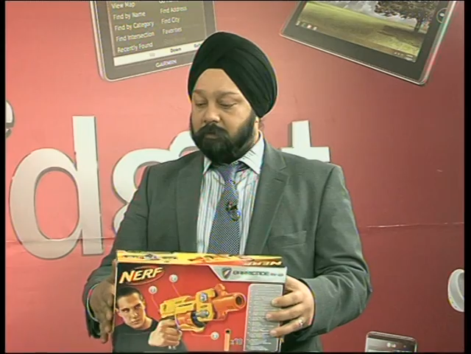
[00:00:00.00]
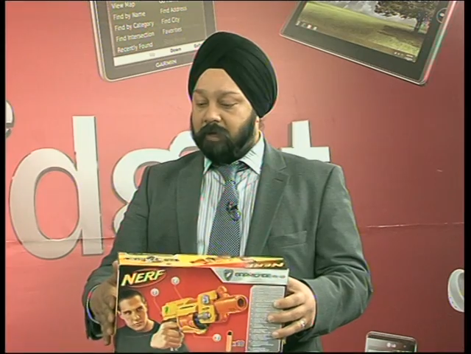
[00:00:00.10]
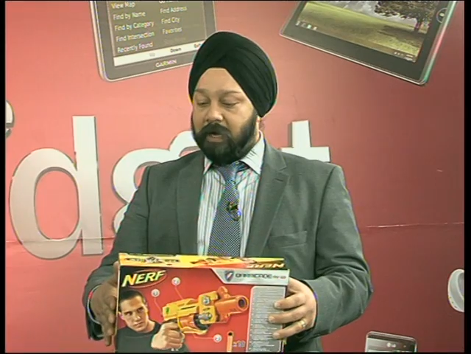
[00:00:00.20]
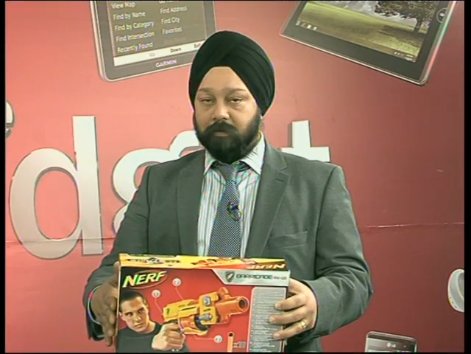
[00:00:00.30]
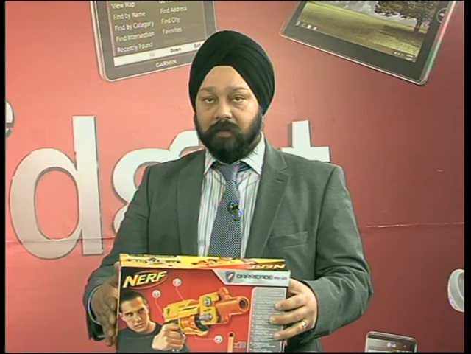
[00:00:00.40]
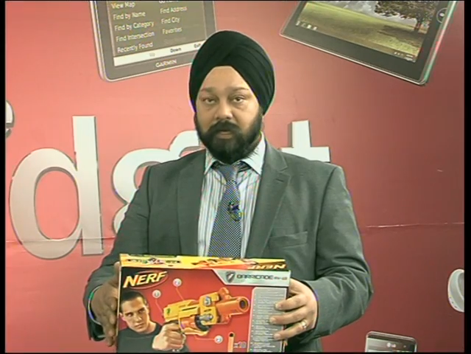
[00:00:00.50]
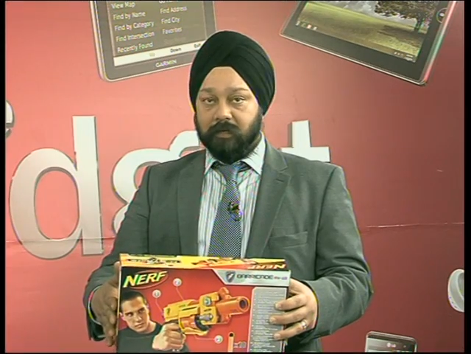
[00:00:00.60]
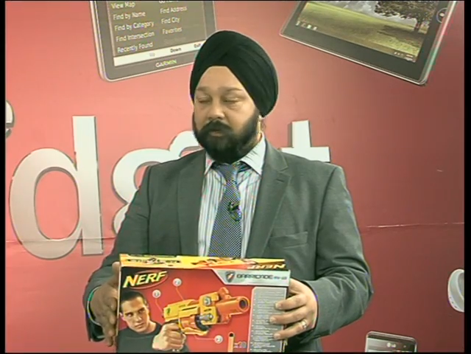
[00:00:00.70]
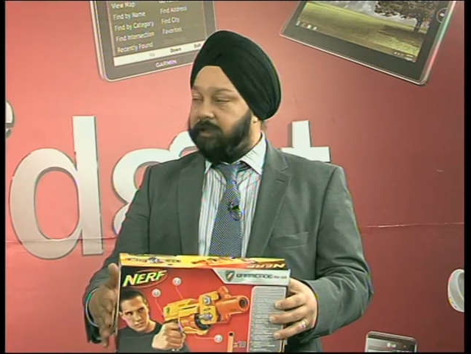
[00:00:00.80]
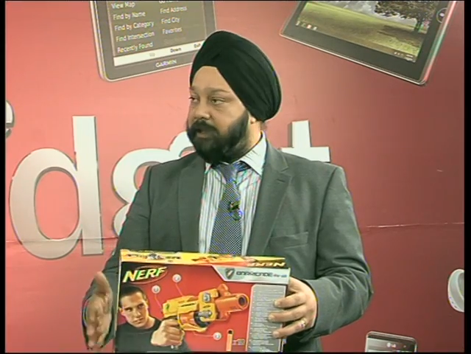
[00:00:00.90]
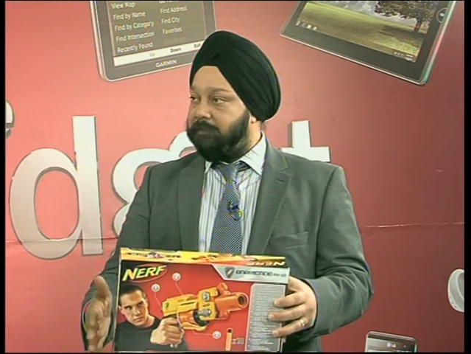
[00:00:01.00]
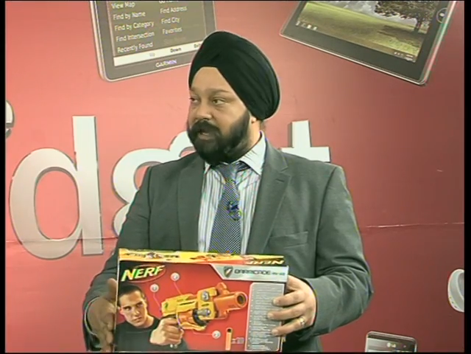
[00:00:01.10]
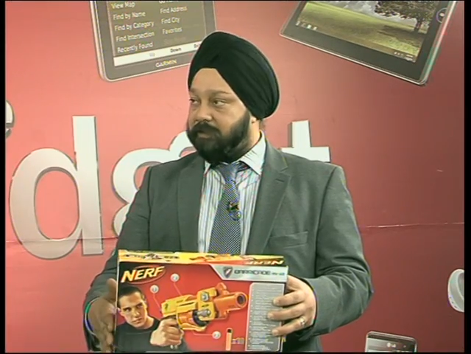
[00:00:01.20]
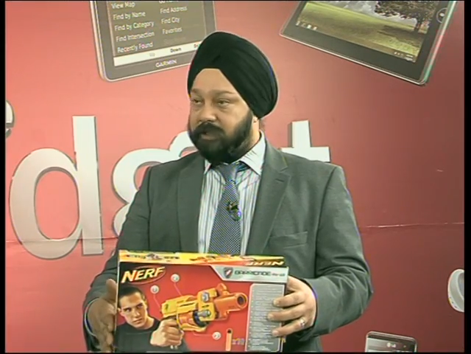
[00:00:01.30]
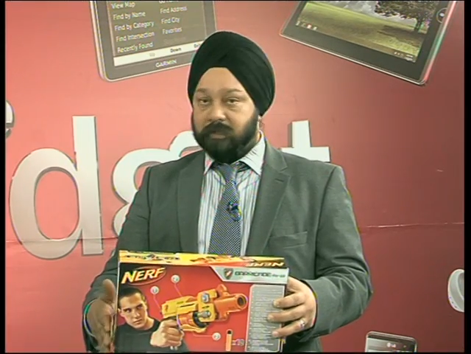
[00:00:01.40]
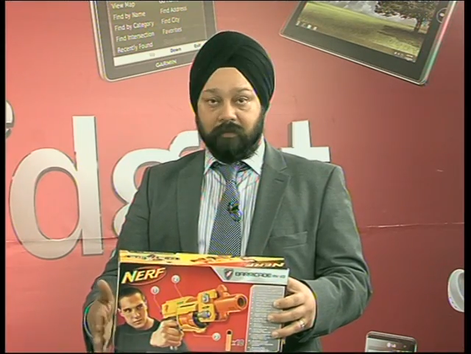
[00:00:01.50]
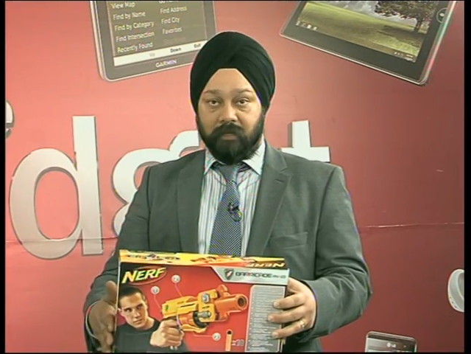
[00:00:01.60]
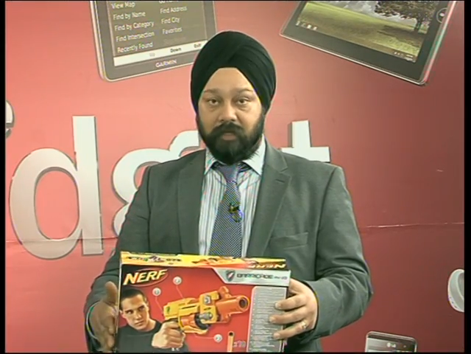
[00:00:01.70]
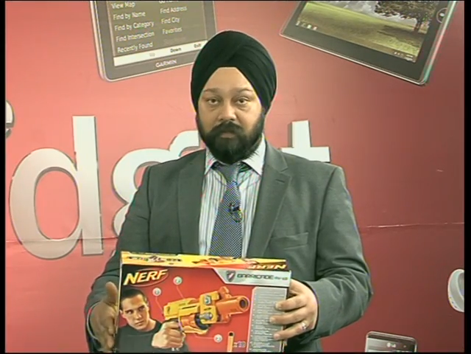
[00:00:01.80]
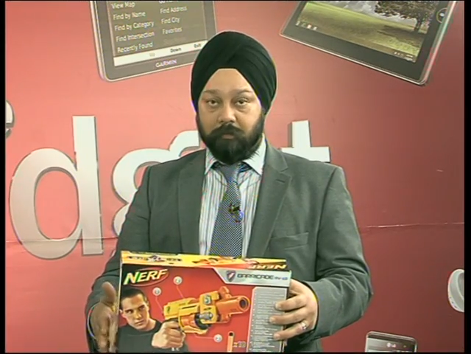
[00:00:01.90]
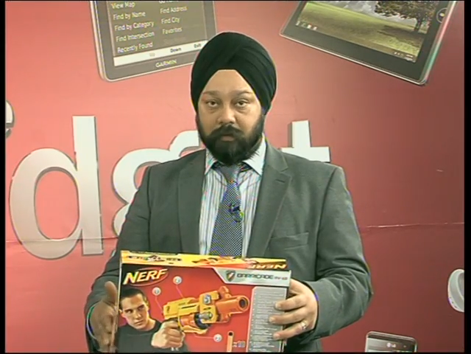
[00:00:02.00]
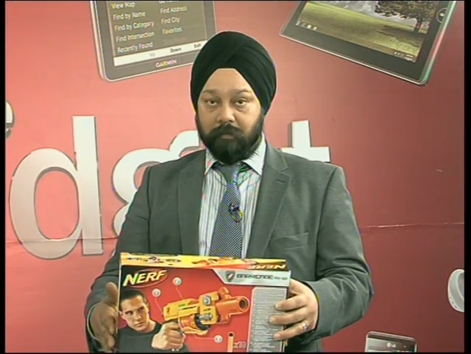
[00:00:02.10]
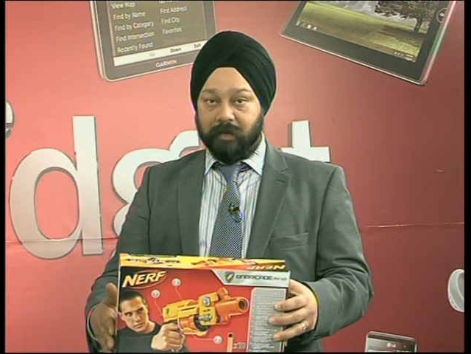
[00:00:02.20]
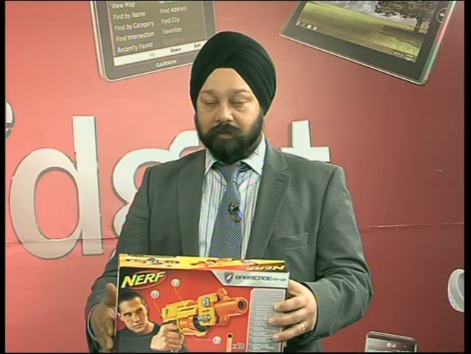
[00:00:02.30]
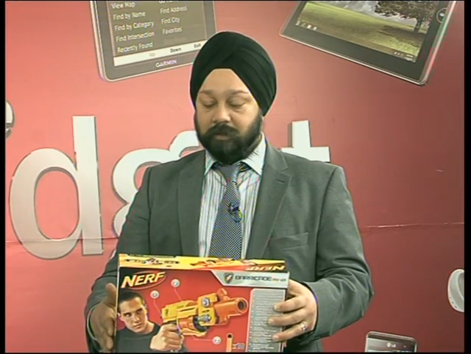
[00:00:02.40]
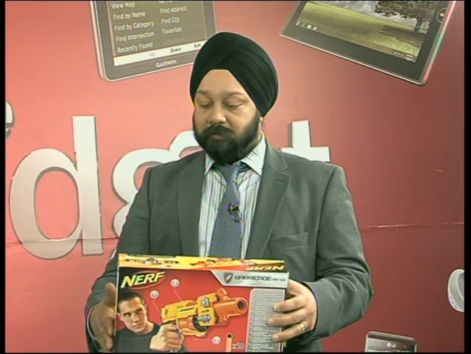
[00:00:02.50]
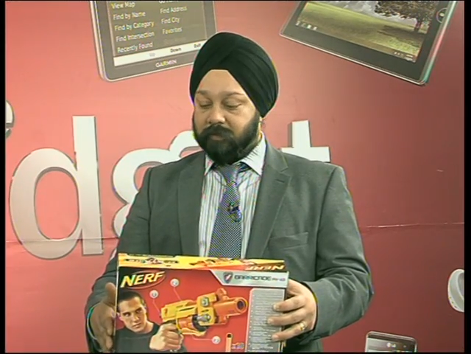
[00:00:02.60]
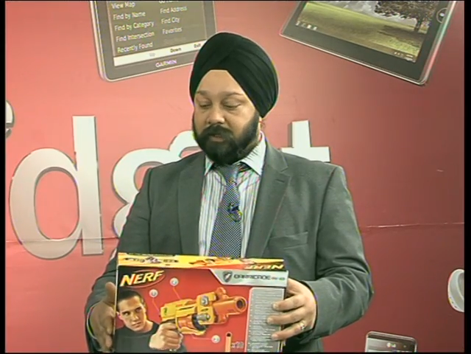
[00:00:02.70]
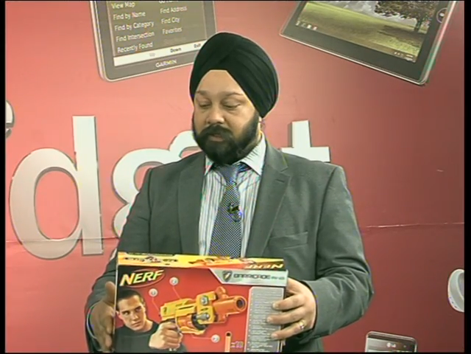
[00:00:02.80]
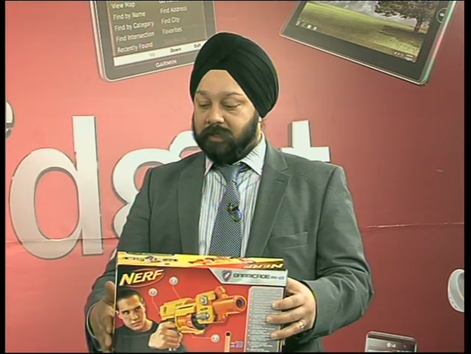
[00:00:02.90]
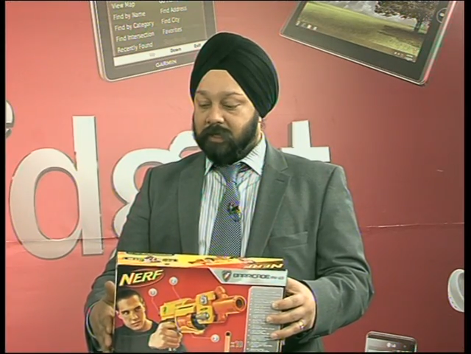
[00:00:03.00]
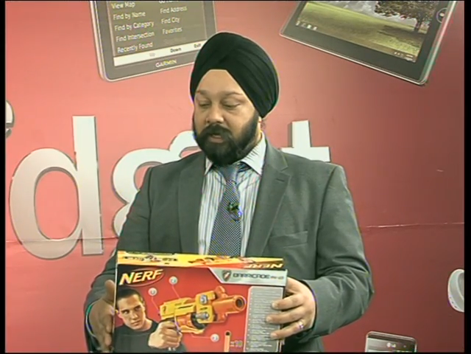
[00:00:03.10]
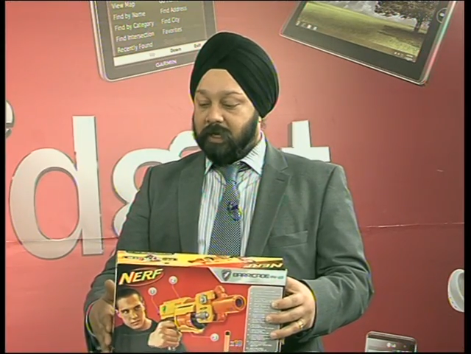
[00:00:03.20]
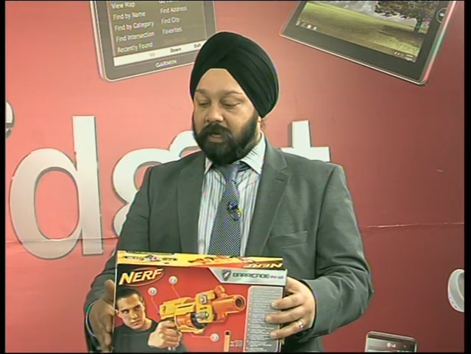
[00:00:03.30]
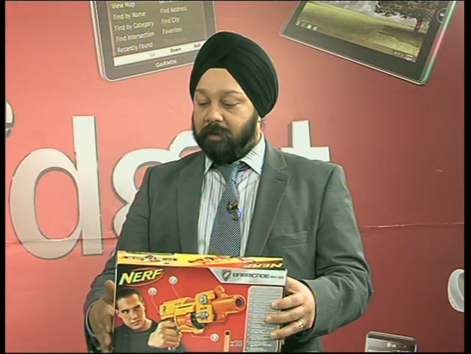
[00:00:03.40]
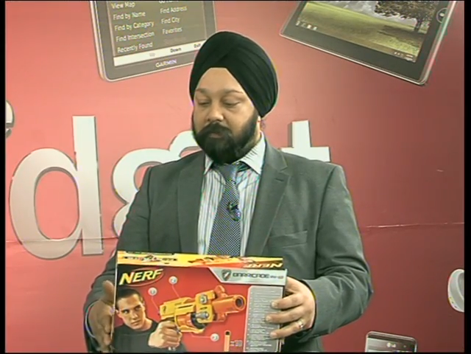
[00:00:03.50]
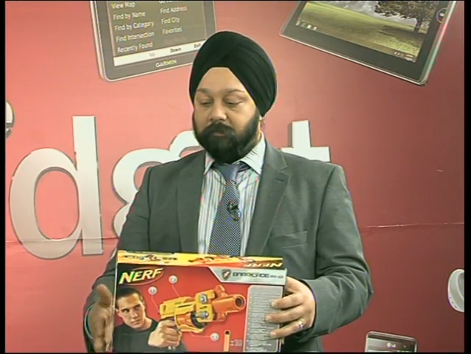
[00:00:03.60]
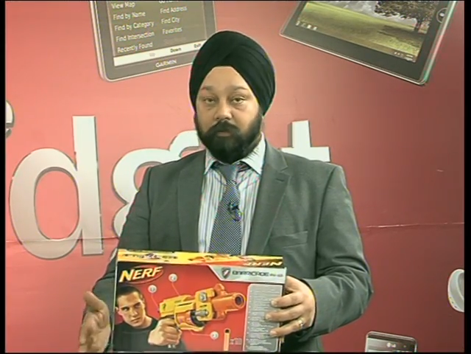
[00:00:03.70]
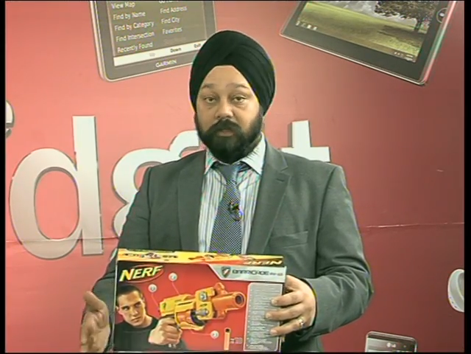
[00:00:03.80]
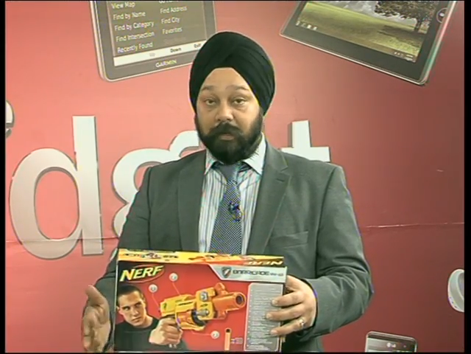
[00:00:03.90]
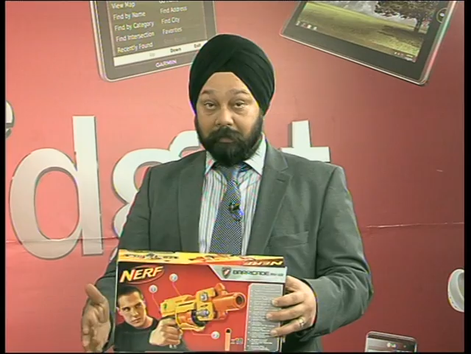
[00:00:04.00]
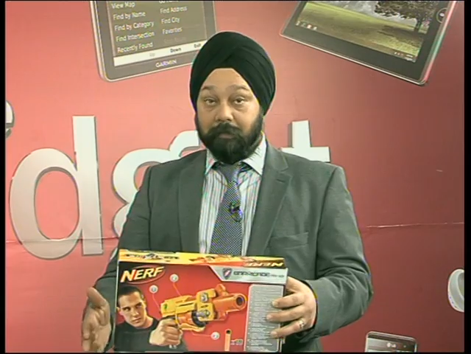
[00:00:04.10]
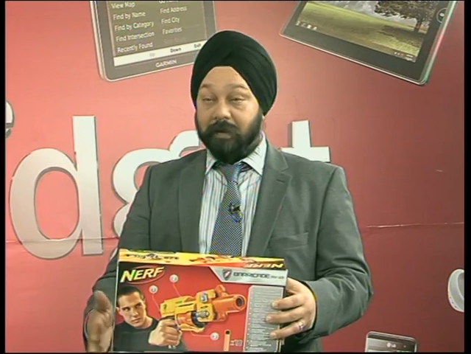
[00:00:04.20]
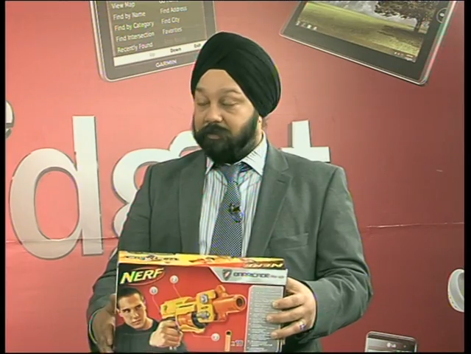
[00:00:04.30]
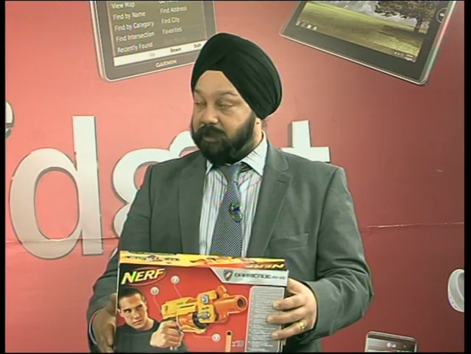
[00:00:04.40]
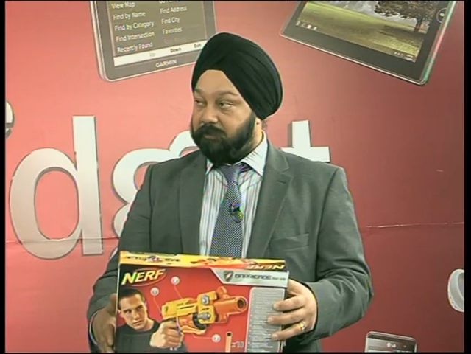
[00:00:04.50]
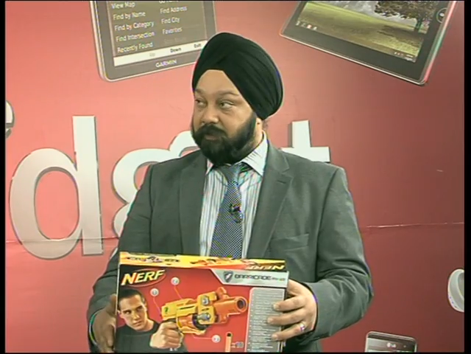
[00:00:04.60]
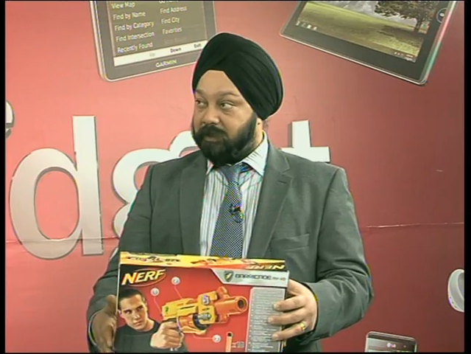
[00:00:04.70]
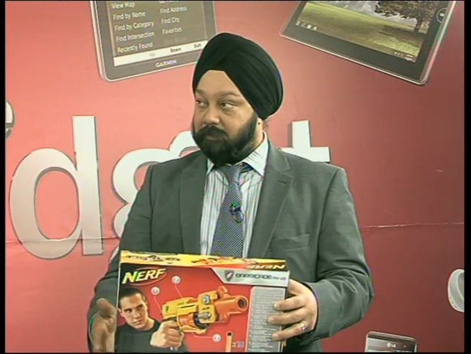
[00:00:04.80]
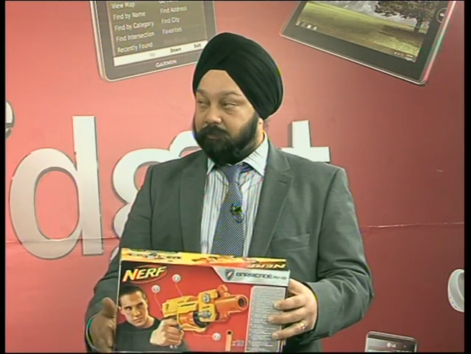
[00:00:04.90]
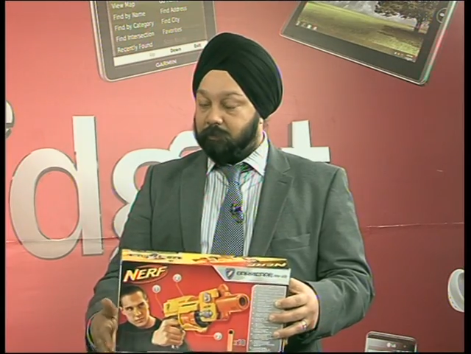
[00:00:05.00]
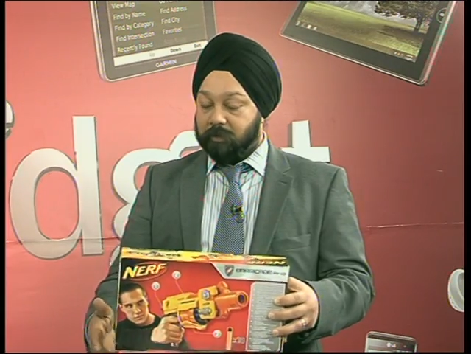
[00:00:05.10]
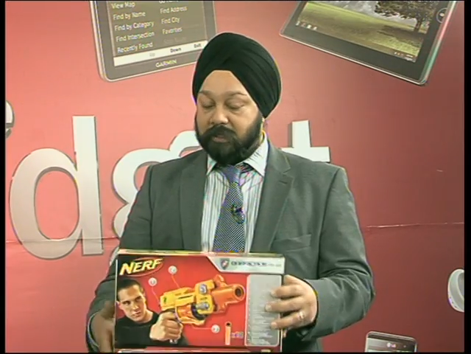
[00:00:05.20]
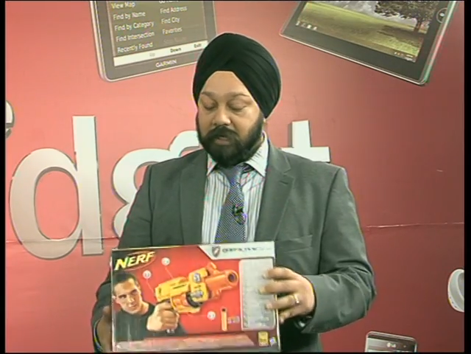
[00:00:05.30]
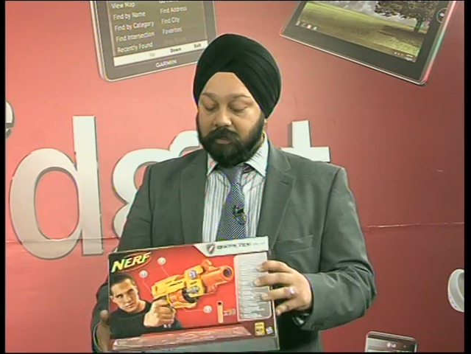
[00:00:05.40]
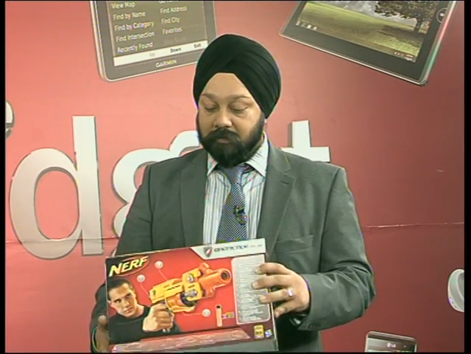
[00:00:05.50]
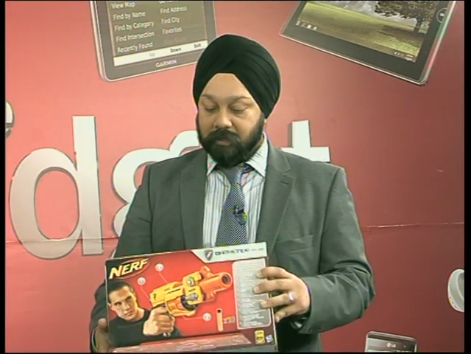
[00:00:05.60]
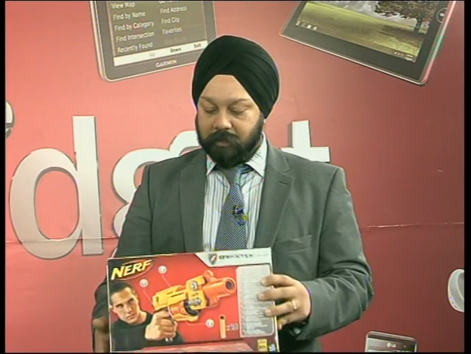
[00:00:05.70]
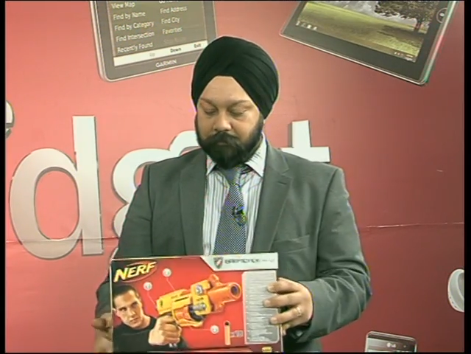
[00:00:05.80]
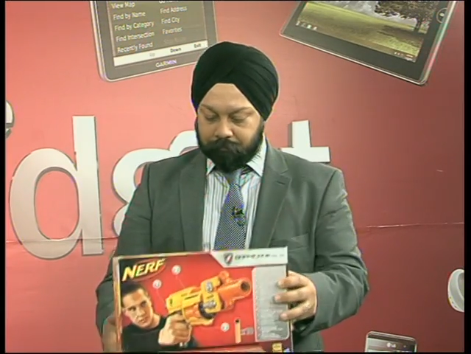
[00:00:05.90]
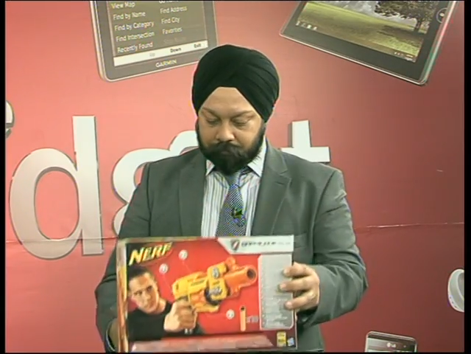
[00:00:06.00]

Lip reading: look out that you need batteries, 3 AAA batteries for this, before AA batteries for this before you start using it.